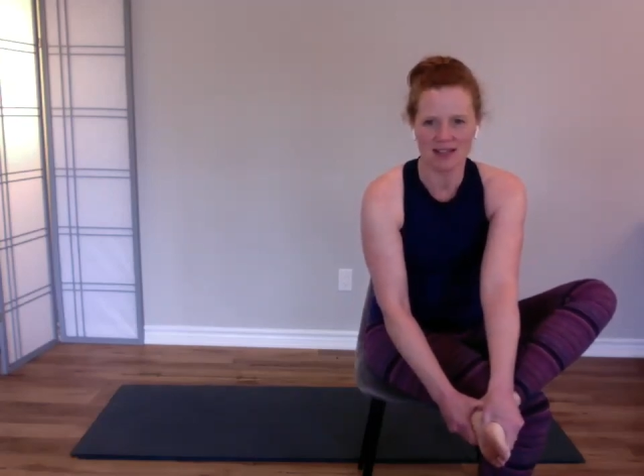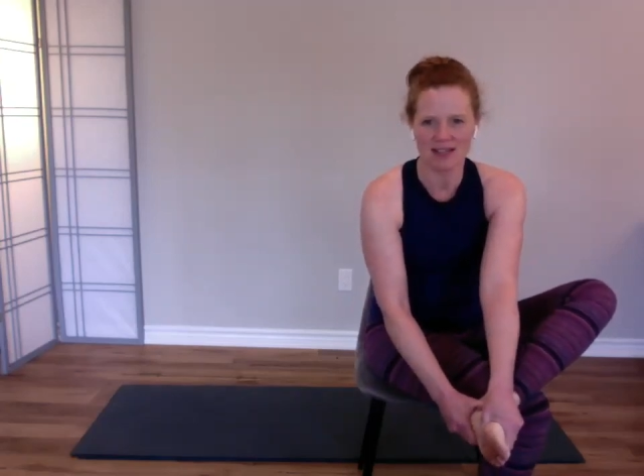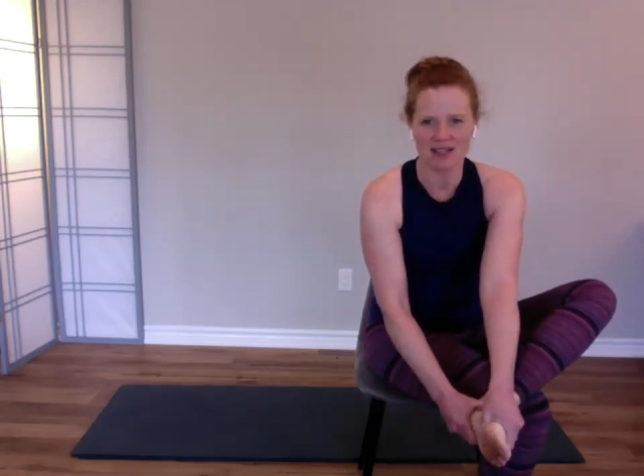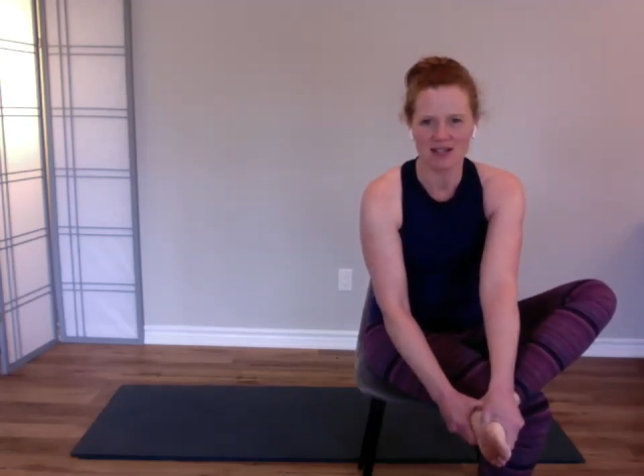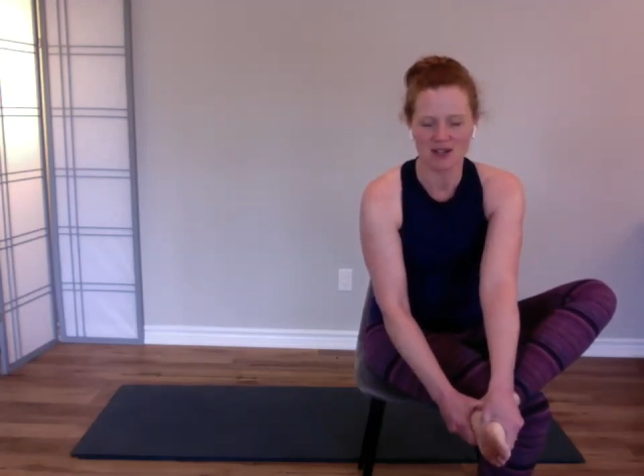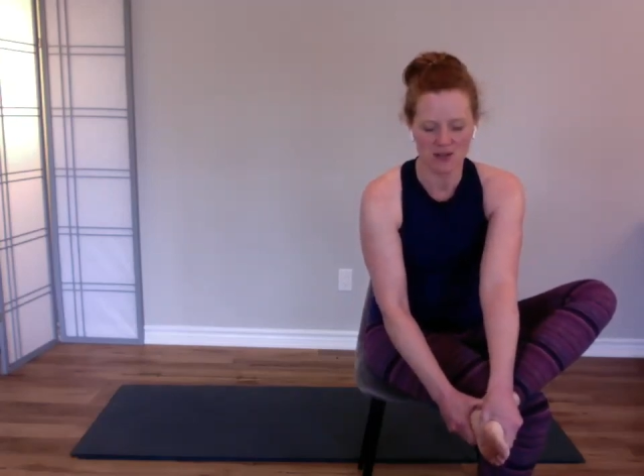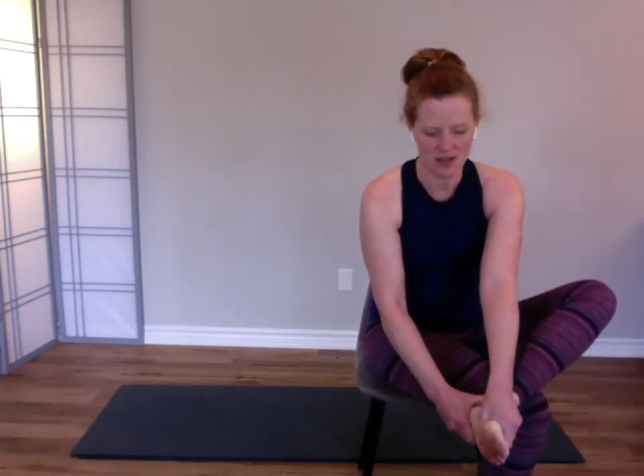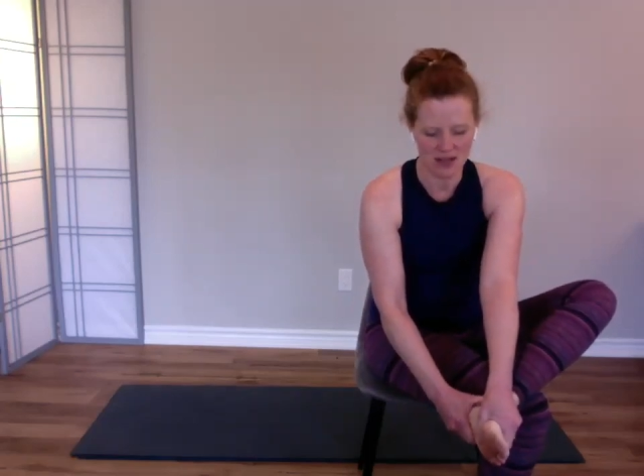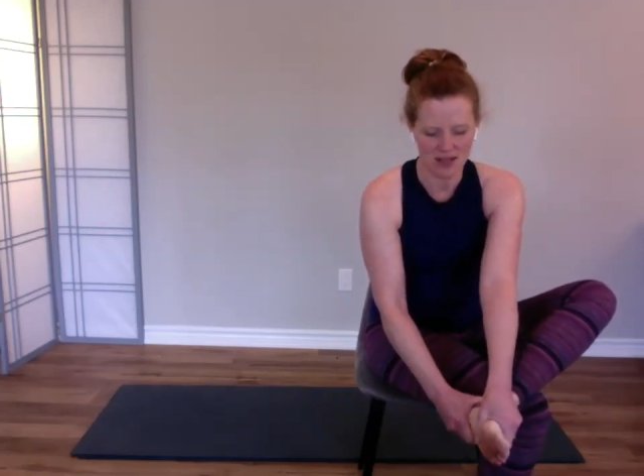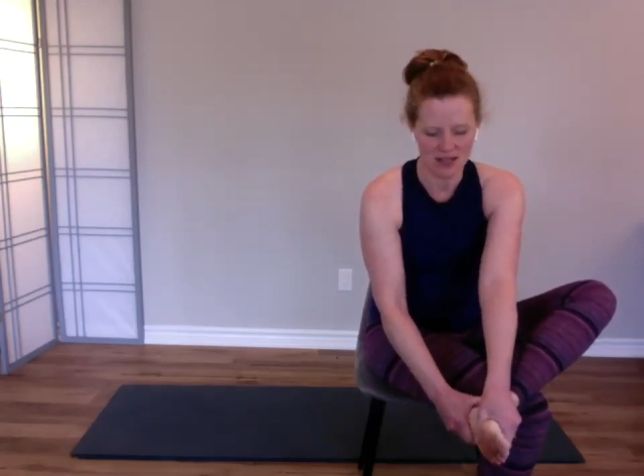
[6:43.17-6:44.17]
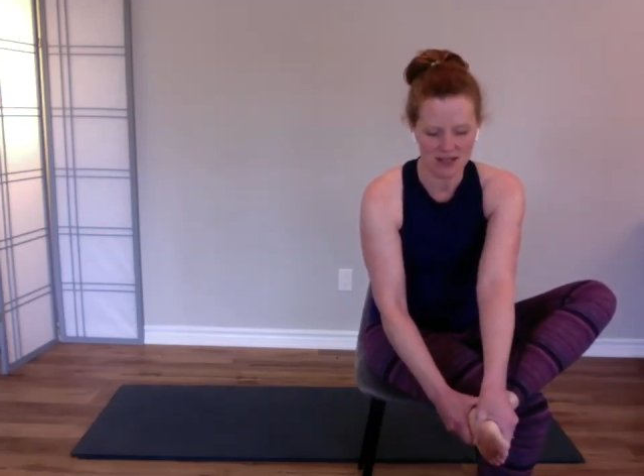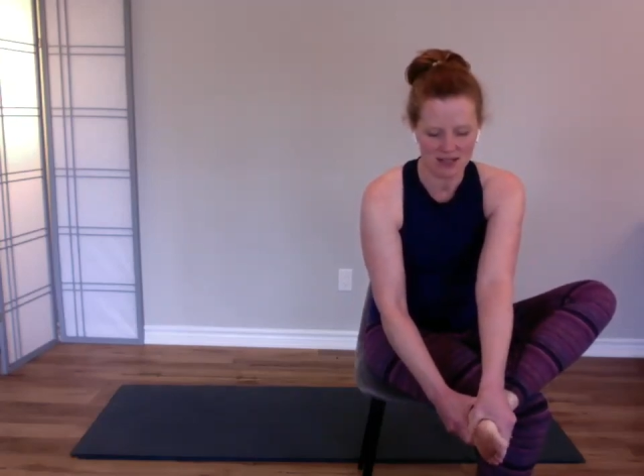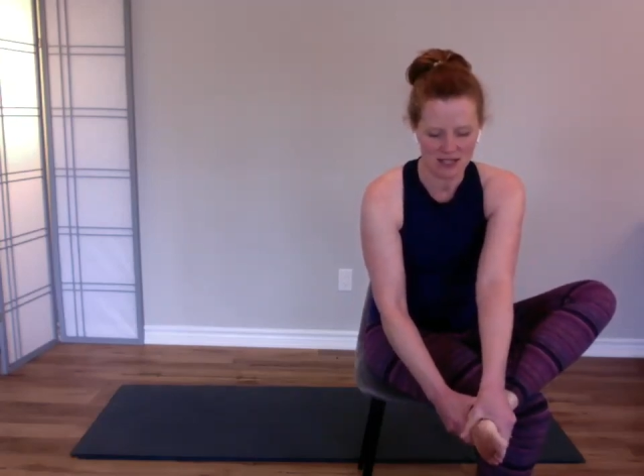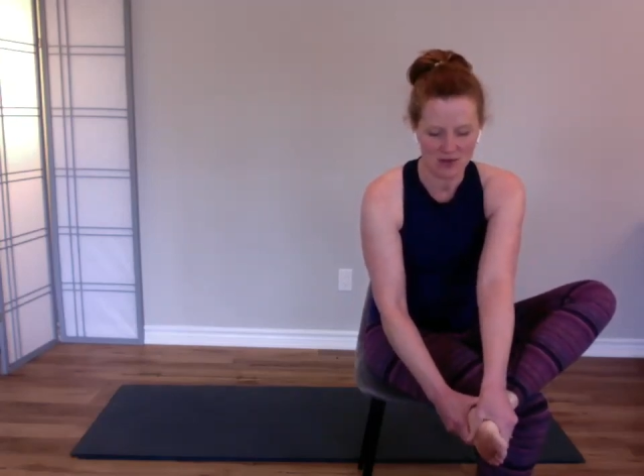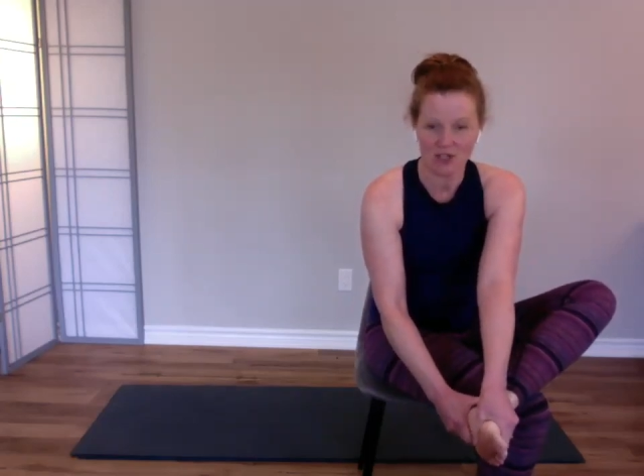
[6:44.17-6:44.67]
near
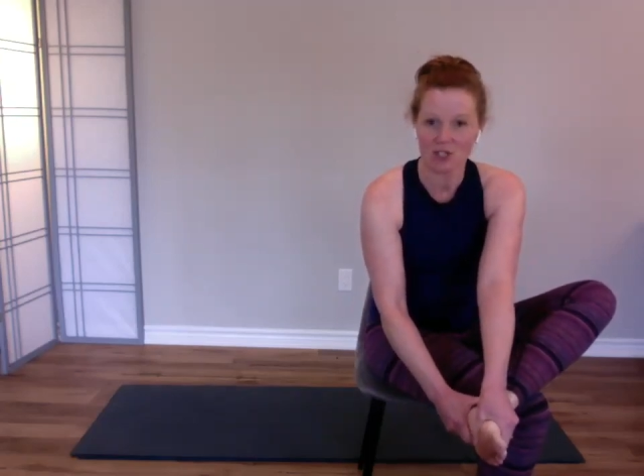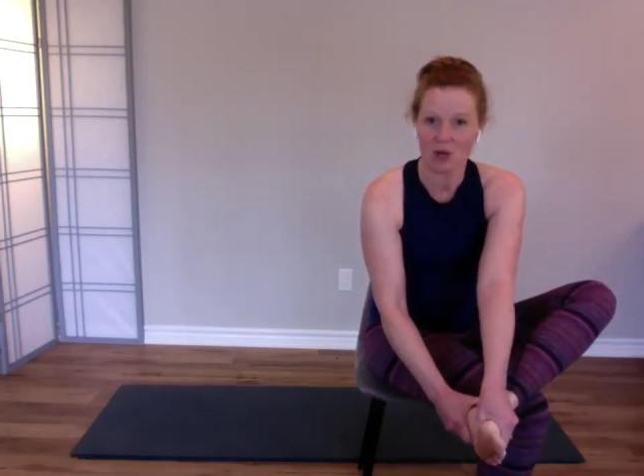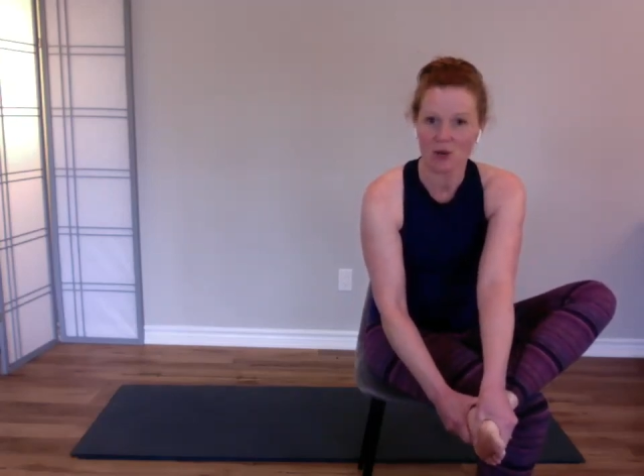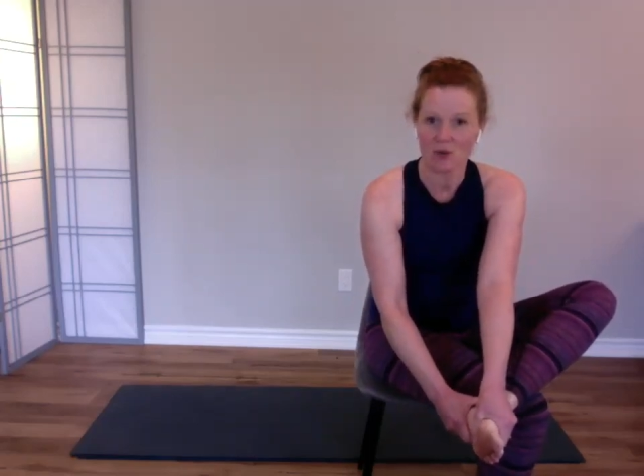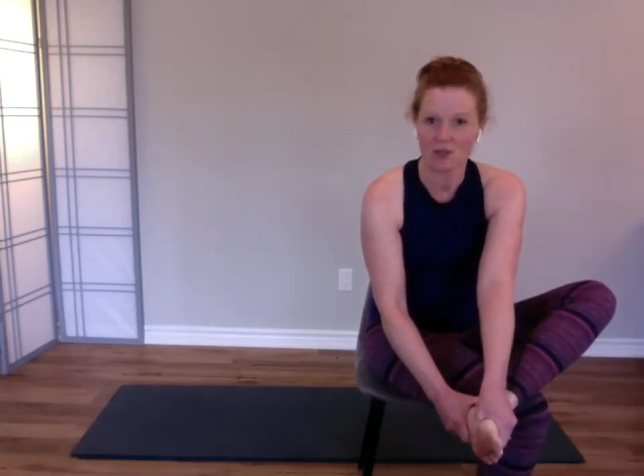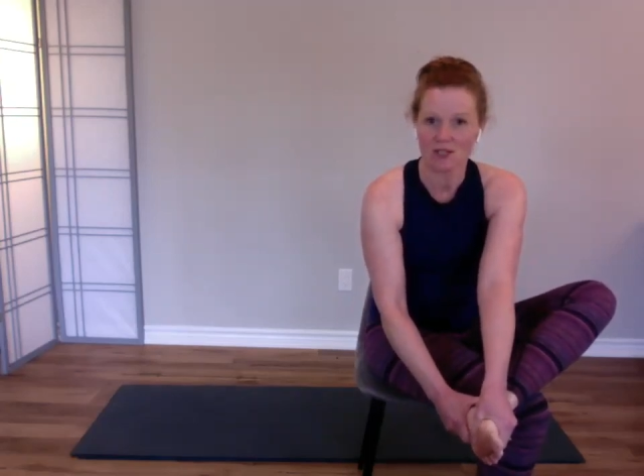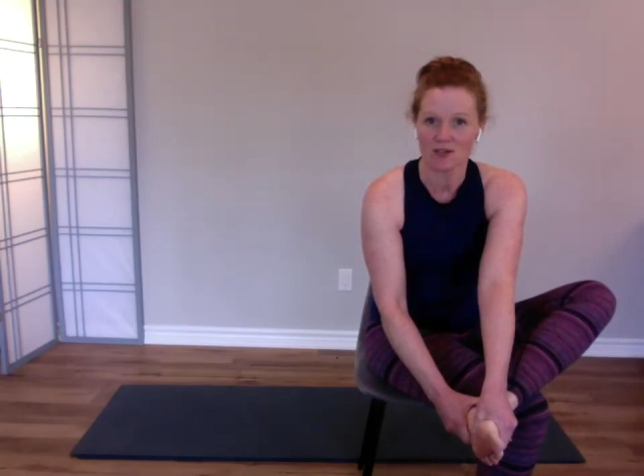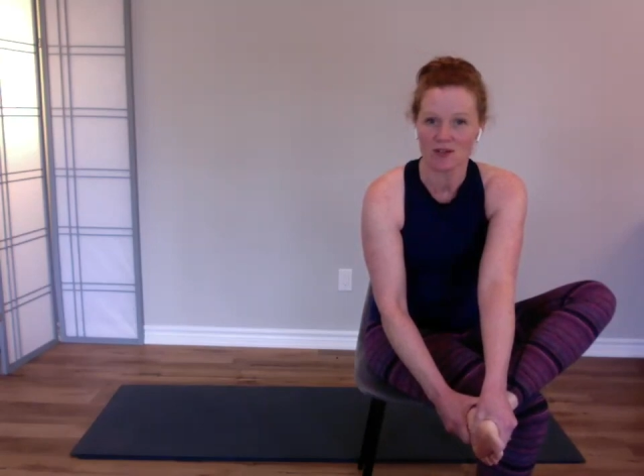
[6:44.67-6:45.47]
the toes or